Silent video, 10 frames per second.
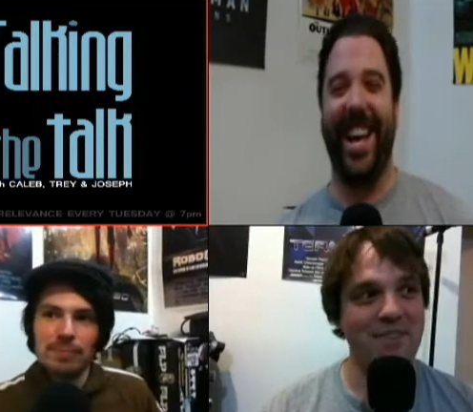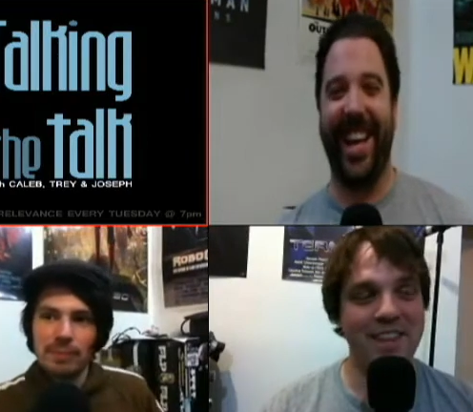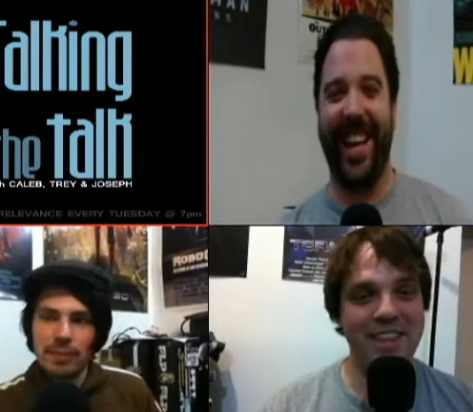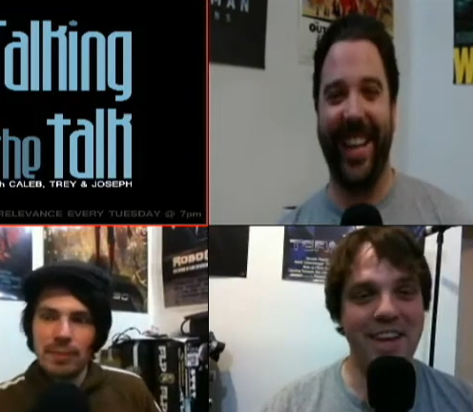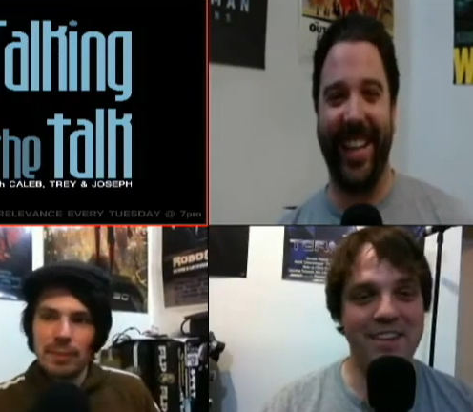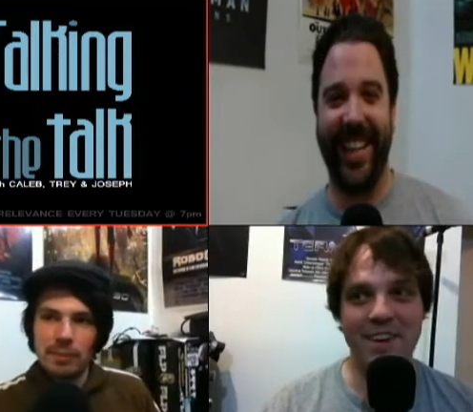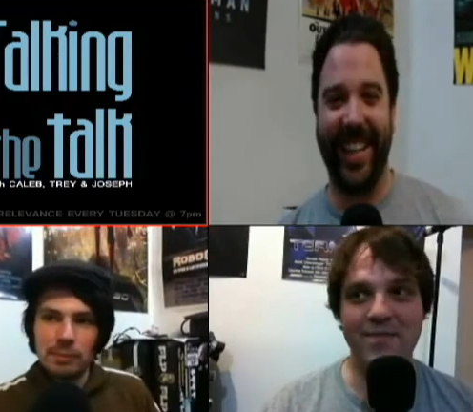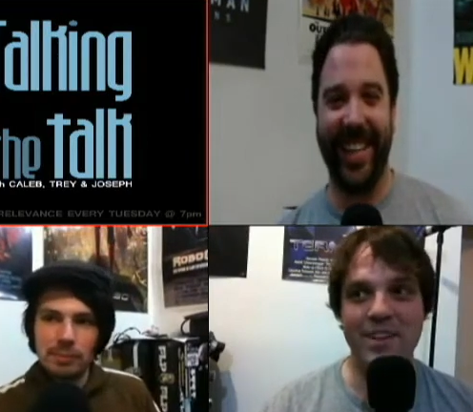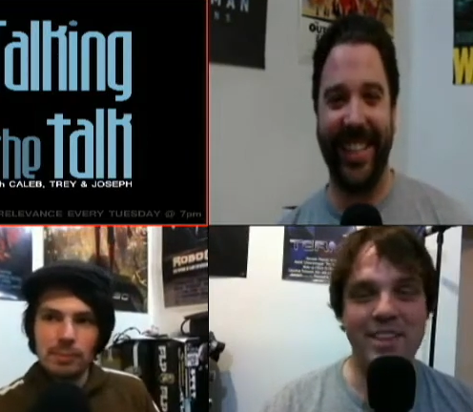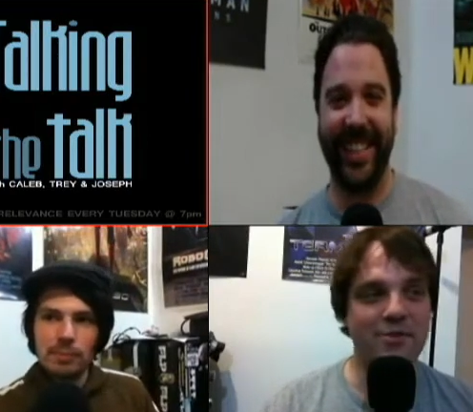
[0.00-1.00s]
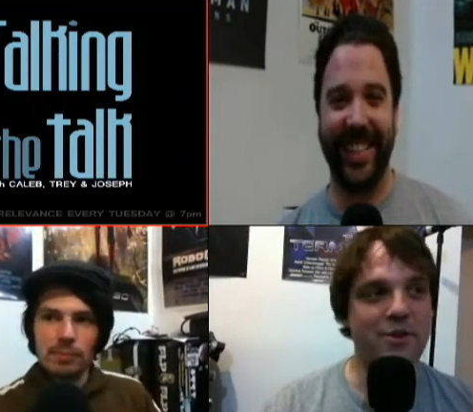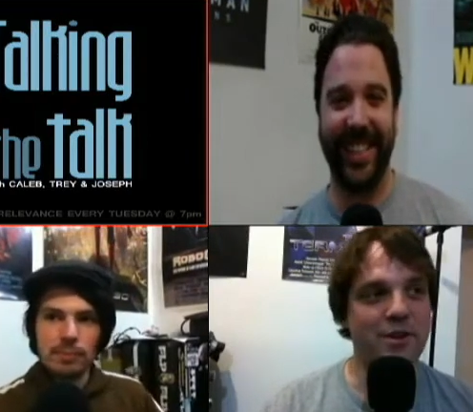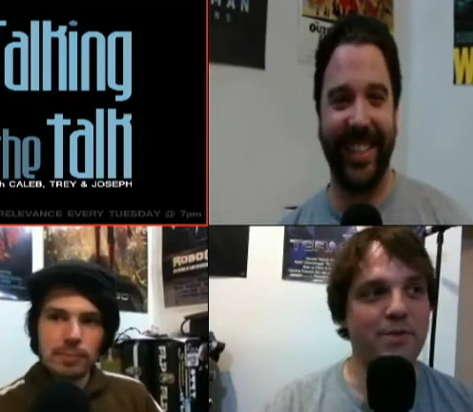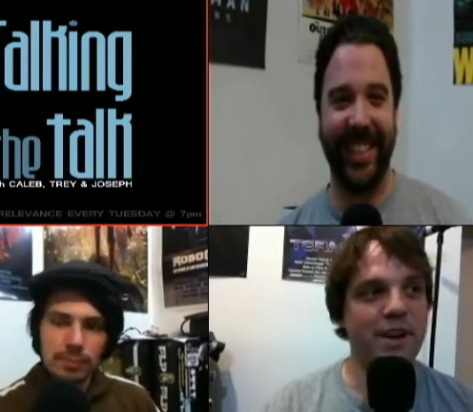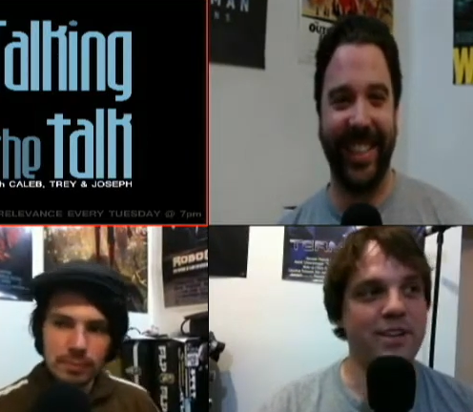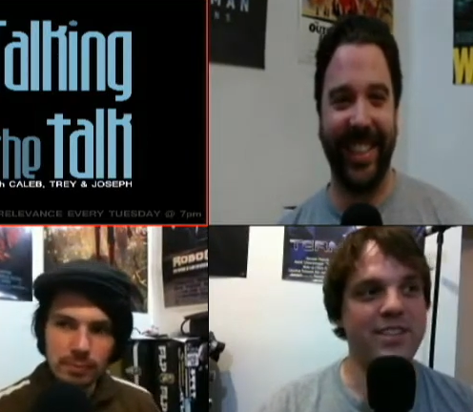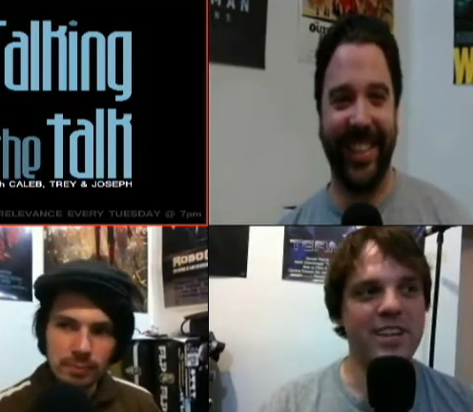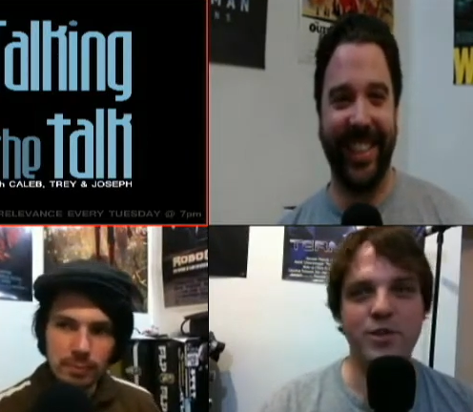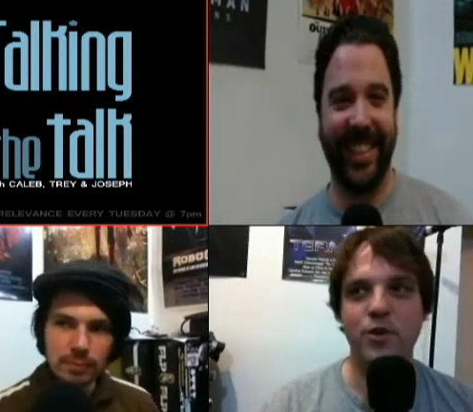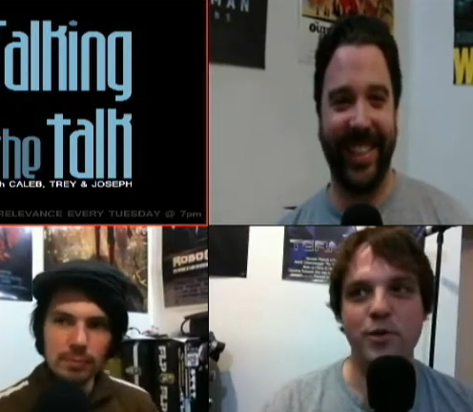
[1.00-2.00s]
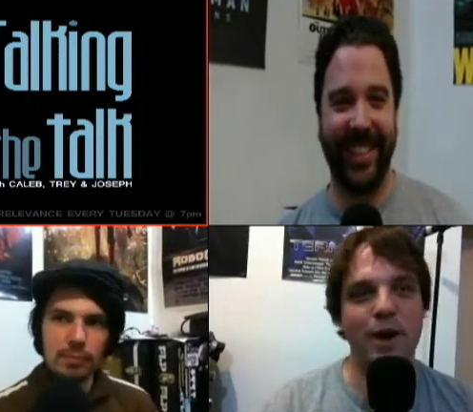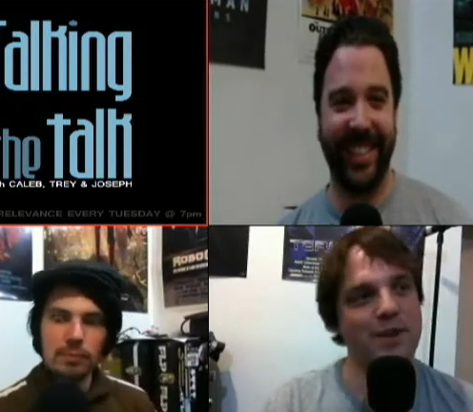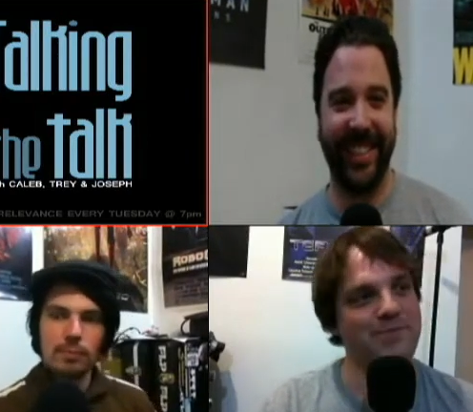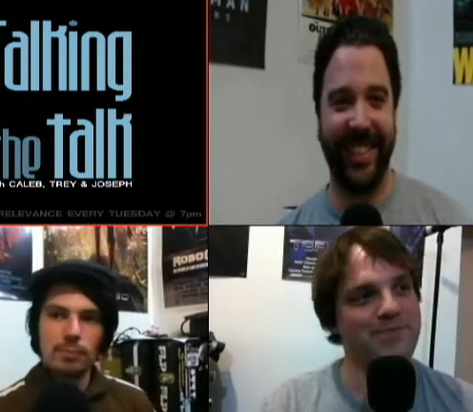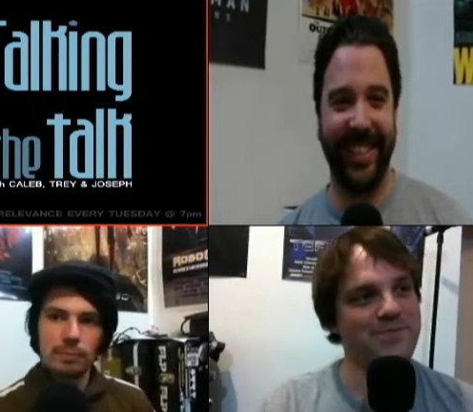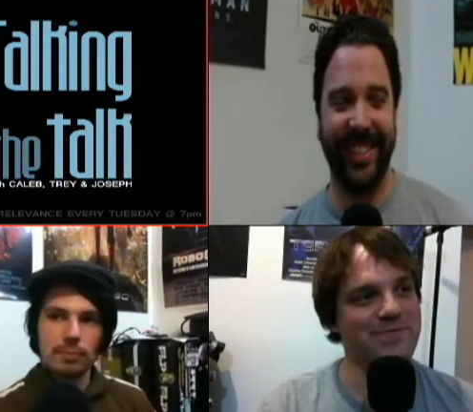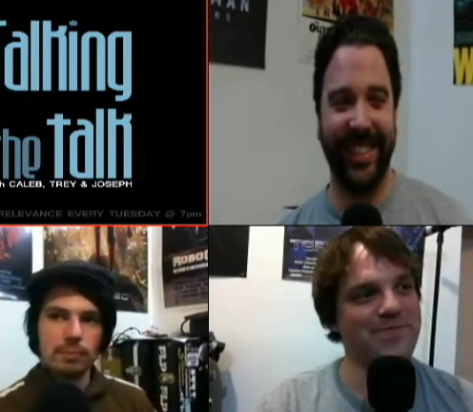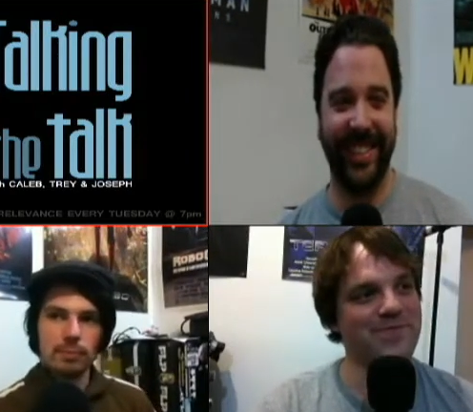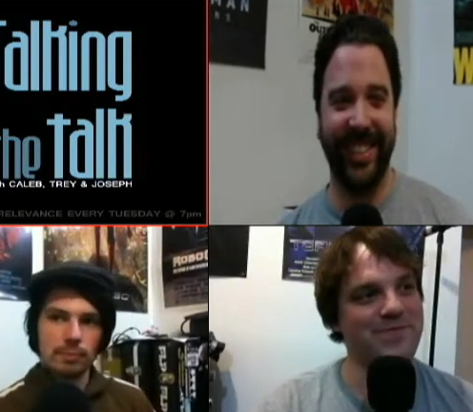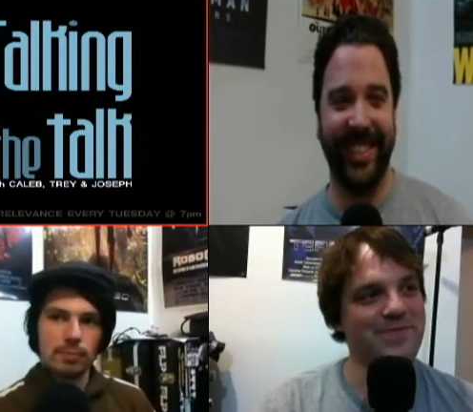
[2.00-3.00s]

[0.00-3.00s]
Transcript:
Speaker 1: not that I'm not that worried about it. Not too worried about it.